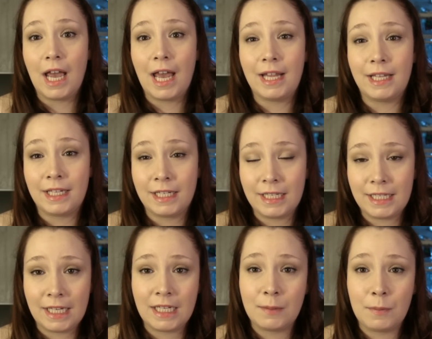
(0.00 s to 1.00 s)
and then he
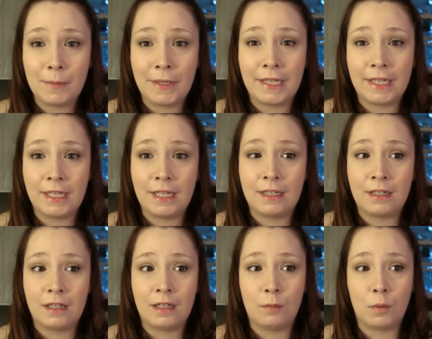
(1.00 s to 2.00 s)
takes me by the hand
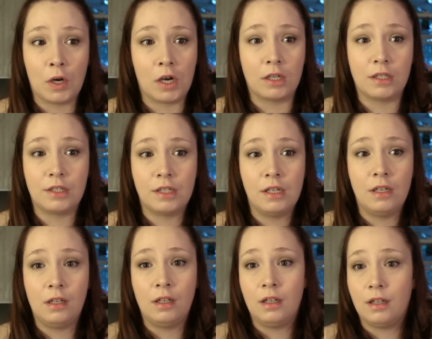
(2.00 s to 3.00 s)
and he walks
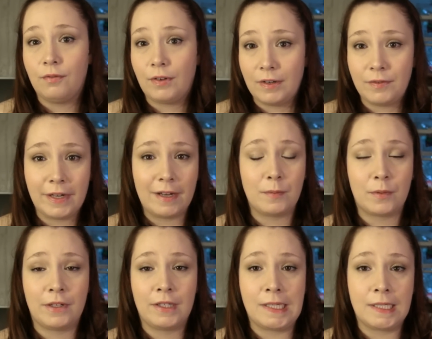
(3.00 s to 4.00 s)
five times
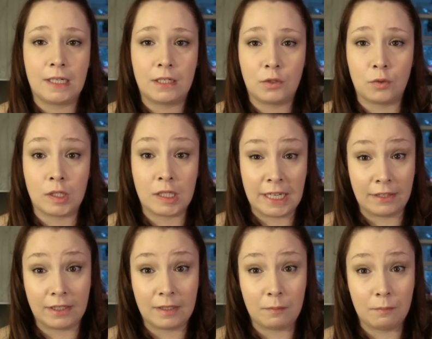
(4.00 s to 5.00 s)
around the entire store
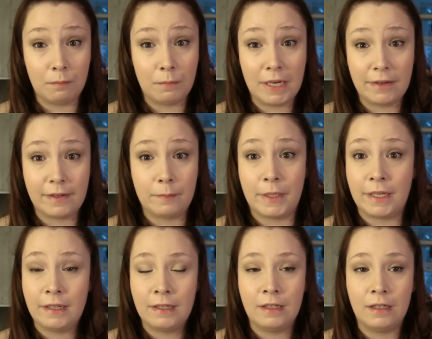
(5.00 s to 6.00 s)
yelling, marry me.
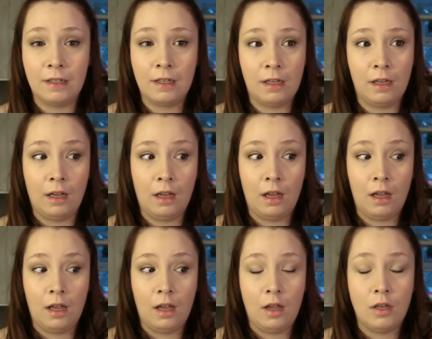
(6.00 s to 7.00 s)

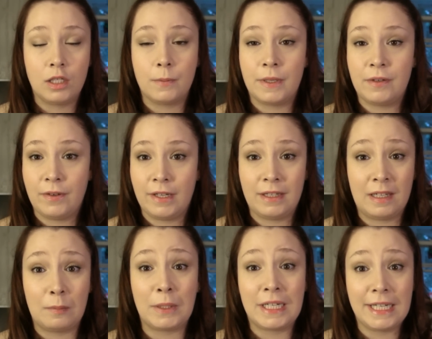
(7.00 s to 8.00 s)
So like finally
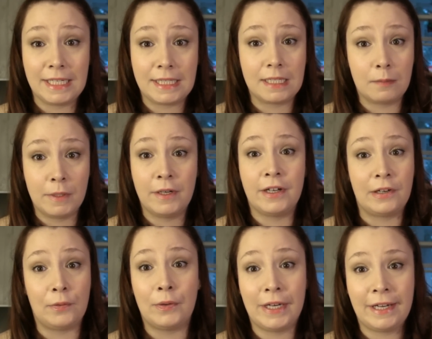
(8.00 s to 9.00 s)
I'm like, yes, I'll marry
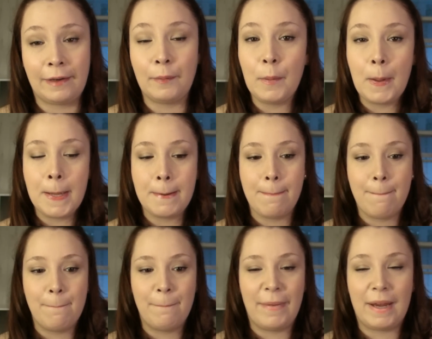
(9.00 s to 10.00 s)
you, okay.
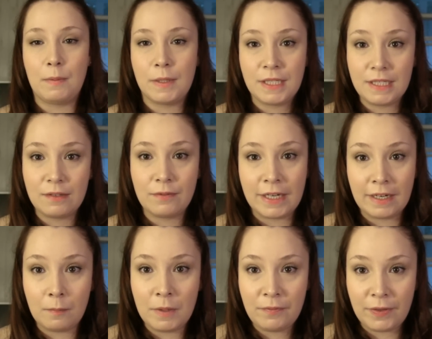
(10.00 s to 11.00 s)
He puts the ring
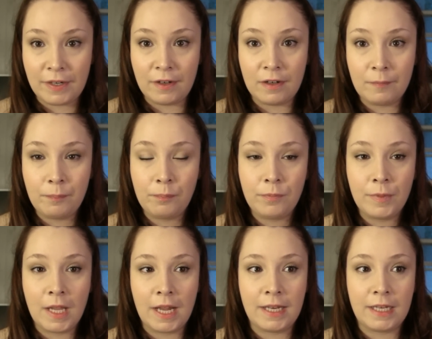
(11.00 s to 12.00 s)
on my finger
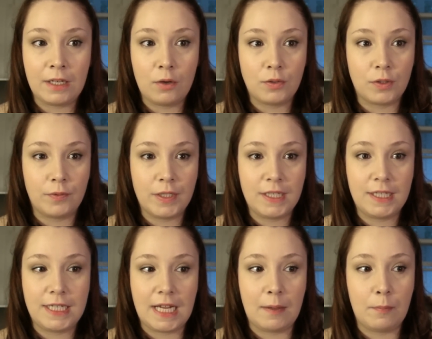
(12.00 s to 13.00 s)
and then he goes over to the
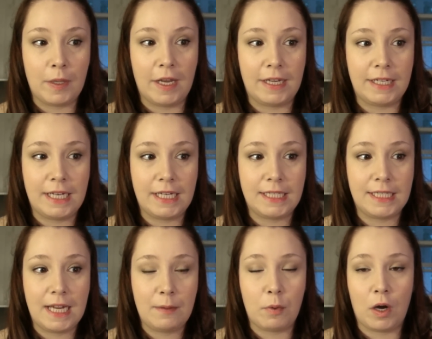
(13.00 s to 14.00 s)
tape and he takes
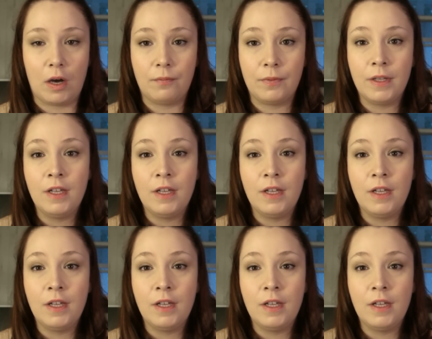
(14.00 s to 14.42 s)
tape off